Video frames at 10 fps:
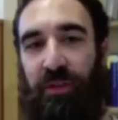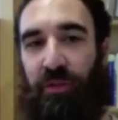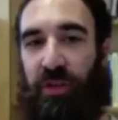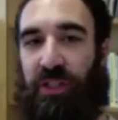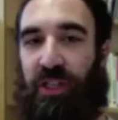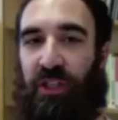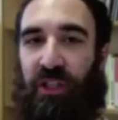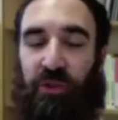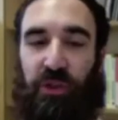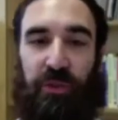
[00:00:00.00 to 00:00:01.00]
for Research
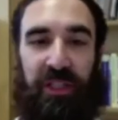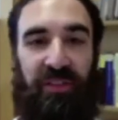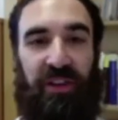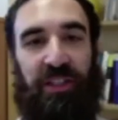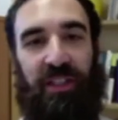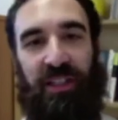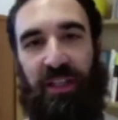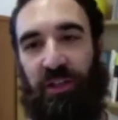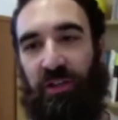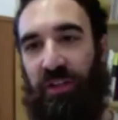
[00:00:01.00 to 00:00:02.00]
into Superdiversity at
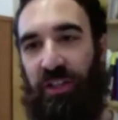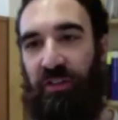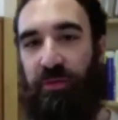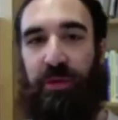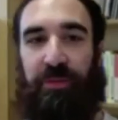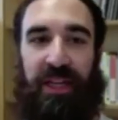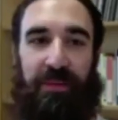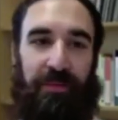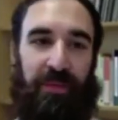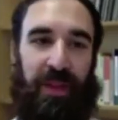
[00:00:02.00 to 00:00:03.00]
the University of Birmingham.